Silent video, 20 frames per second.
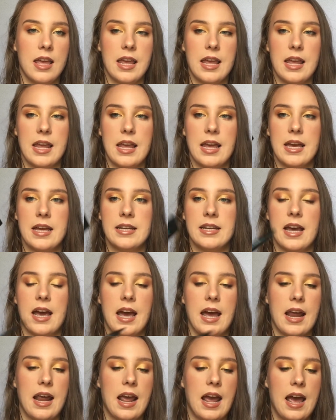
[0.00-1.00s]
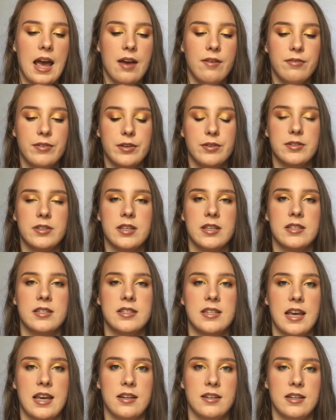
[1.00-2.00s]
And I have used this
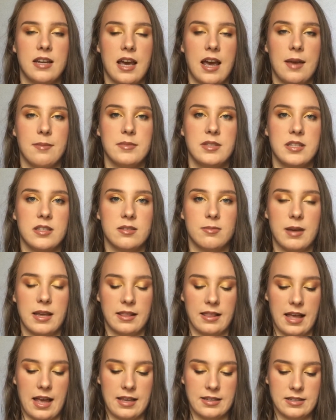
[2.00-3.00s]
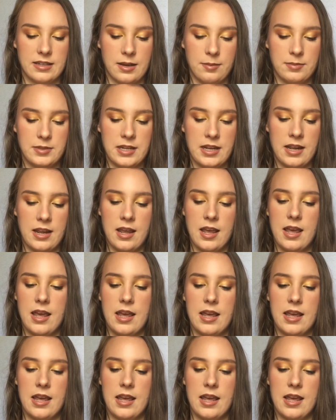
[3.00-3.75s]
10 times since my last update,